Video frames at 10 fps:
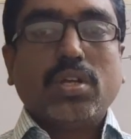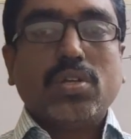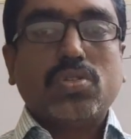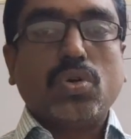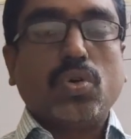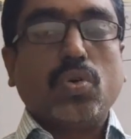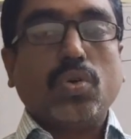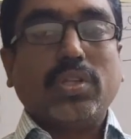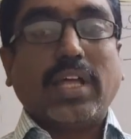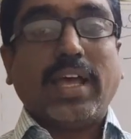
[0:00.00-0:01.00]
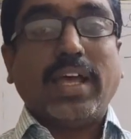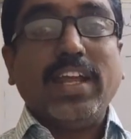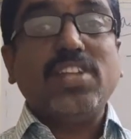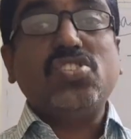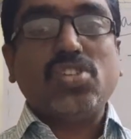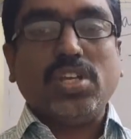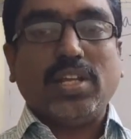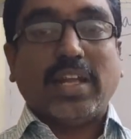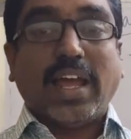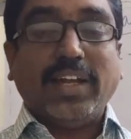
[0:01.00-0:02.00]
so the energy,
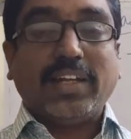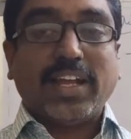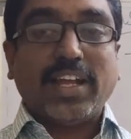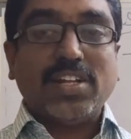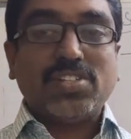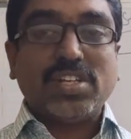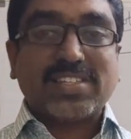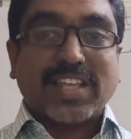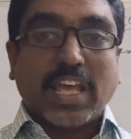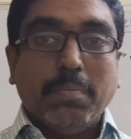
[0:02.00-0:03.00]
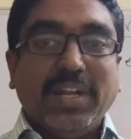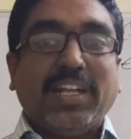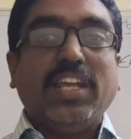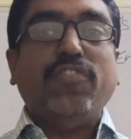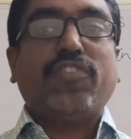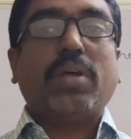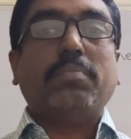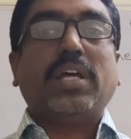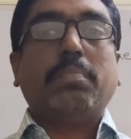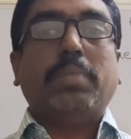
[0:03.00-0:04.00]
light energy is emitting from
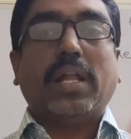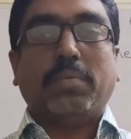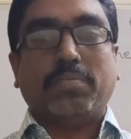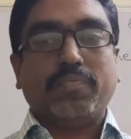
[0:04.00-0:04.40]
that bulb.